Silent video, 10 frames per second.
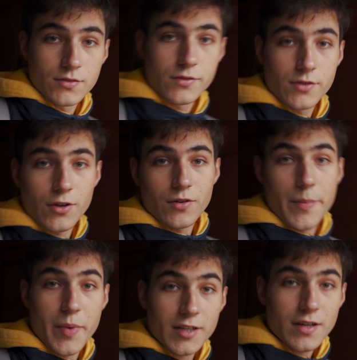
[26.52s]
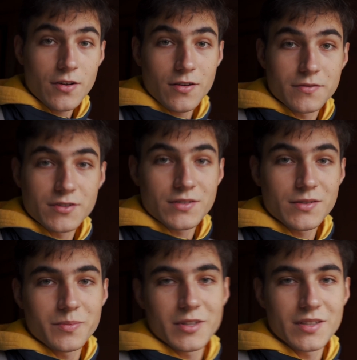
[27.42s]
So I'm back now. I've just
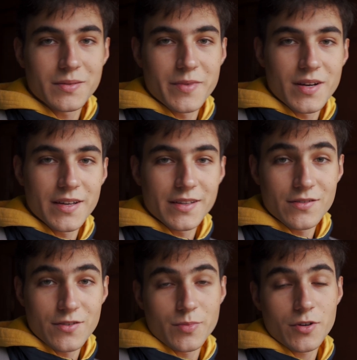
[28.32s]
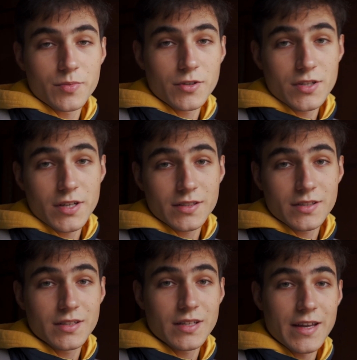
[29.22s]
submitted my Year Abroad
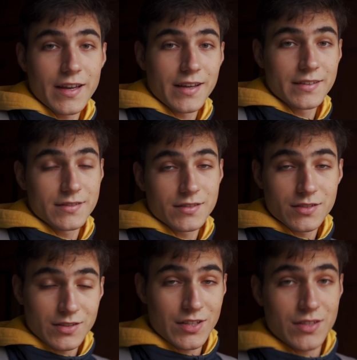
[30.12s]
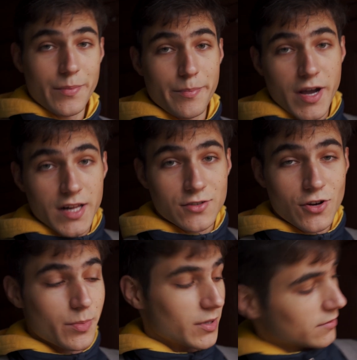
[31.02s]
project and done some mild
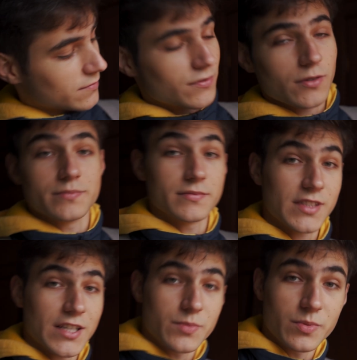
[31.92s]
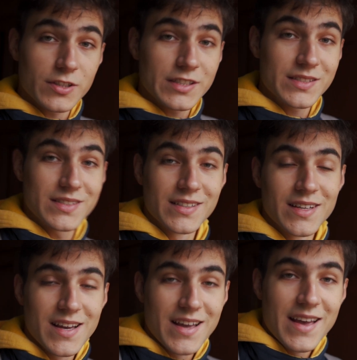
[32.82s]
shopping from Sainsbury's.
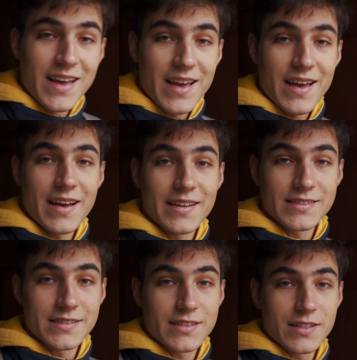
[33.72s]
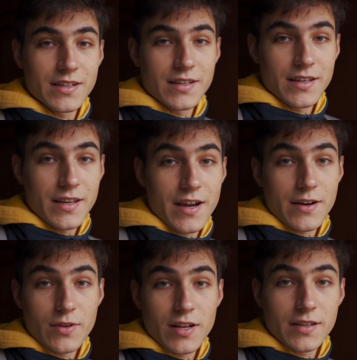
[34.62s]
And I
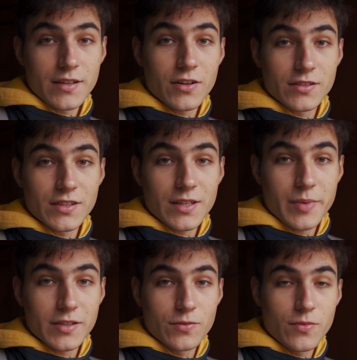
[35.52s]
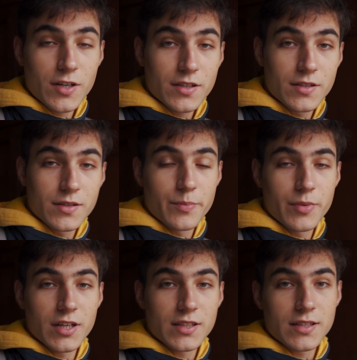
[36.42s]
really ought to get back to work,
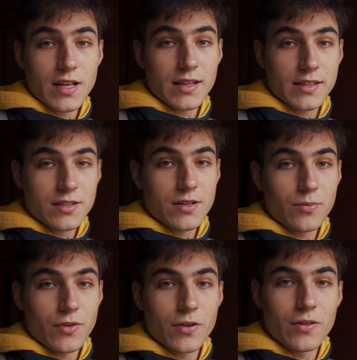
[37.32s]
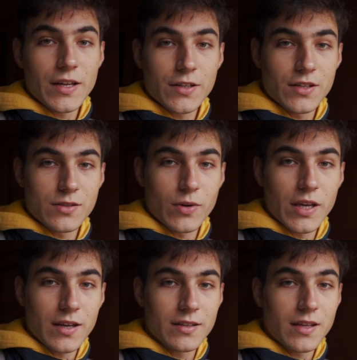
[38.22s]
but I'll catch up with you later this
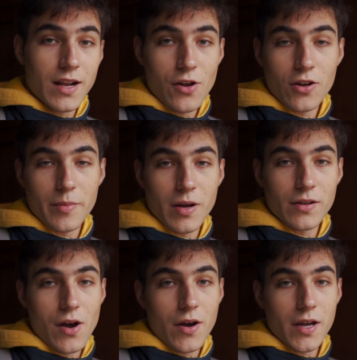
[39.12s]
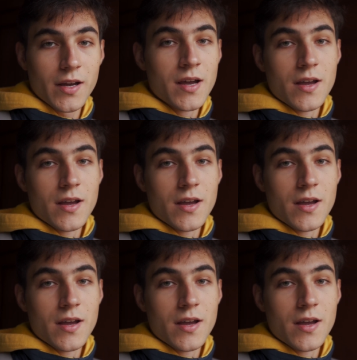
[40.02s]
week and tell you all about how I